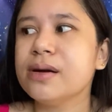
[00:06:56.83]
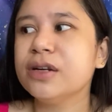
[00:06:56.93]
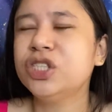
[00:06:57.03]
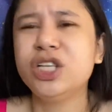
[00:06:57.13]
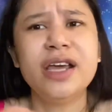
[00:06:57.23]

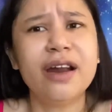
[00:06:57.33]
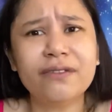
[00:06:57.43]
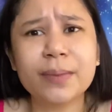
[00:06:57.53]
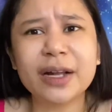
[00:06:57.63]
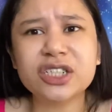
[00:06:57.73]
She
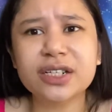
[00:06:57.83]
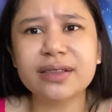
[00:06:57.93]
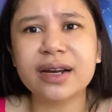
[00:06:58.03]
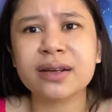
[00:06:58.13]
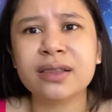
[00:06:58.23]
never mentioned
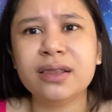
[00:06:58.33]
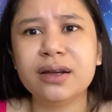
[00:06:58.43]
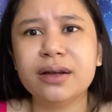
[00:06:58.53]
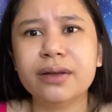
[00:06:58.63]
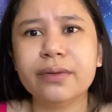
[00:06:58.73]
that
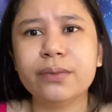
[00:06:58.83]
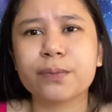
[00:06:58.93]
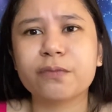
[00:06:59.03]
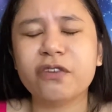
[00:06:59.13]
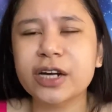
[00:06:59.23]
the
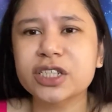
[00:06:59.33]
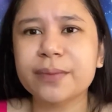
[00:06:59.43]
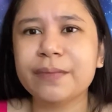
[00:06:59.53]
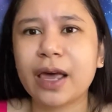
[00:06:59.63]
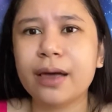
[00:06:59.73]

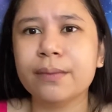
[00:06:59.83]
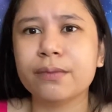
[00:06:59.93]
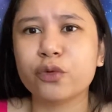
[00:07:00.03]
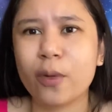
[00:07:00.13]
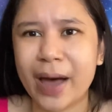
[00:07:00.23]
friendship became
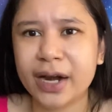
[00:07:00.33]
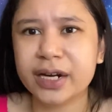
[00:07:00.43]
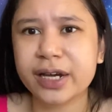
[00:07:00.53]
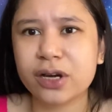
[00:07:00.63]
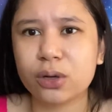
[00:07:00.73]

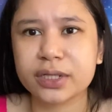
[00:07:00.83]
romantic or